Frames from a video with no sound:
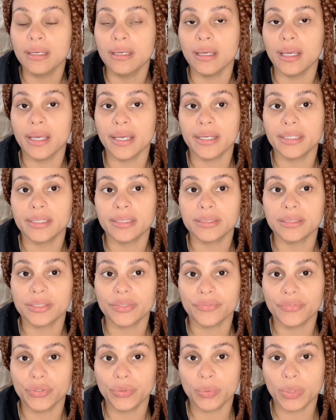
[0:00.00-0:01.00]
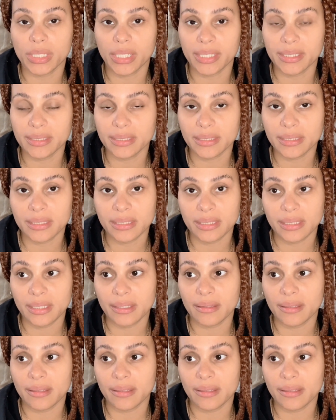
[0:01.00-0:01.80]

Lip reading: And if you would like to see